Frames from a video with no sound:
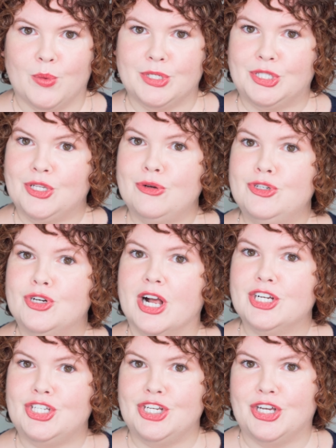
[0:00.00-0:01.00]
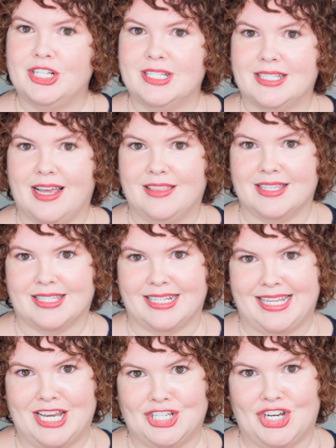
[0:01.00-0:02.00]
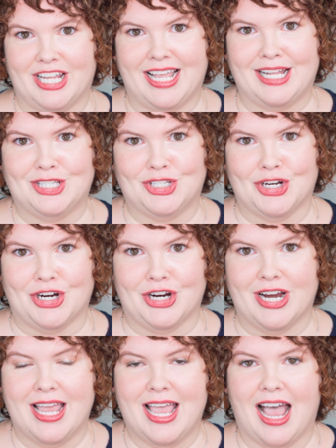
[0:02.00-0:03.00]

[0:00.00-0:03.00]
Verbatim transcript: was so drunk she couldn't sign the citation against her,